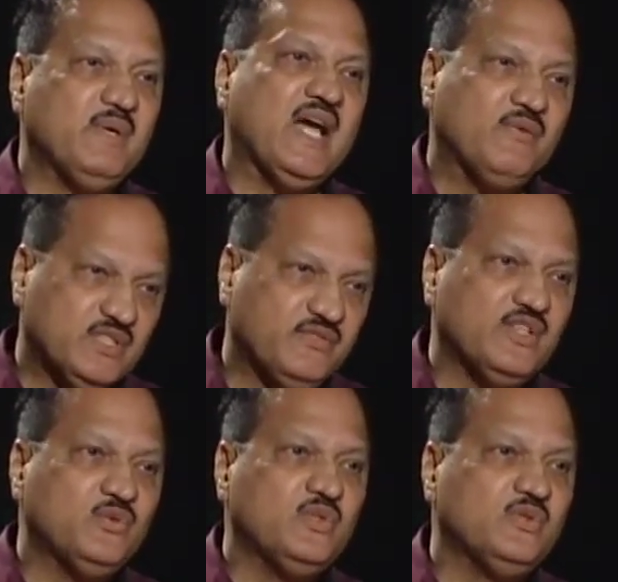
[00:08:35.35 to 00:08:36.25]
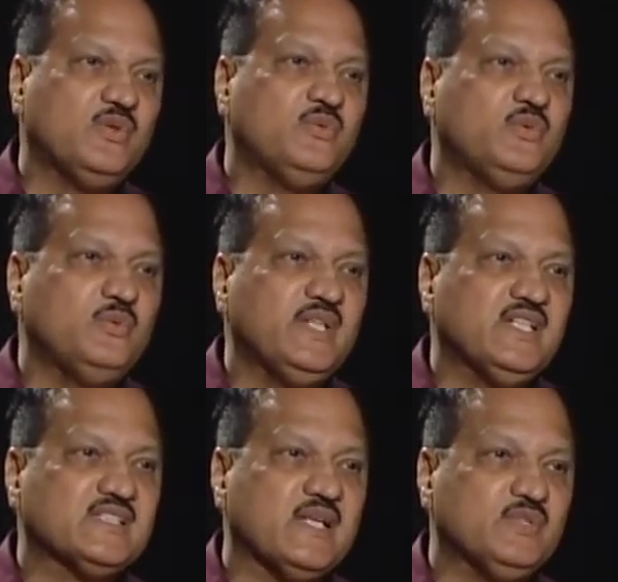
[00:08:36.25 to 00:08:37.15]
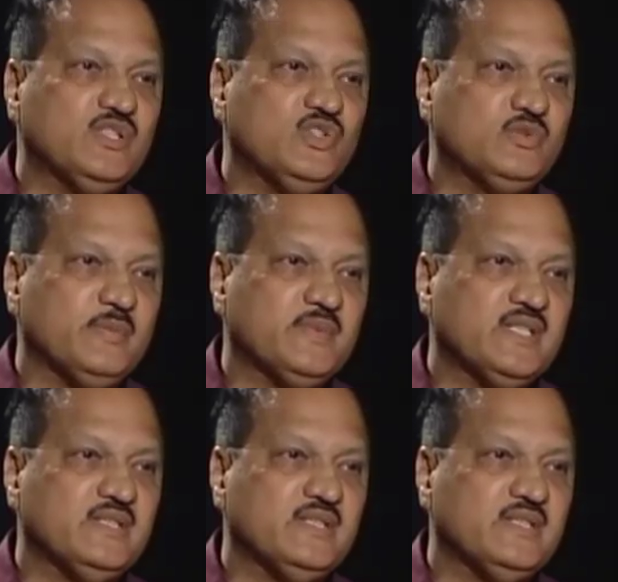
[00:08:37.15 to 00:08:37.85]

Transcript: and I was the fellow who will bring the scams in the newspapers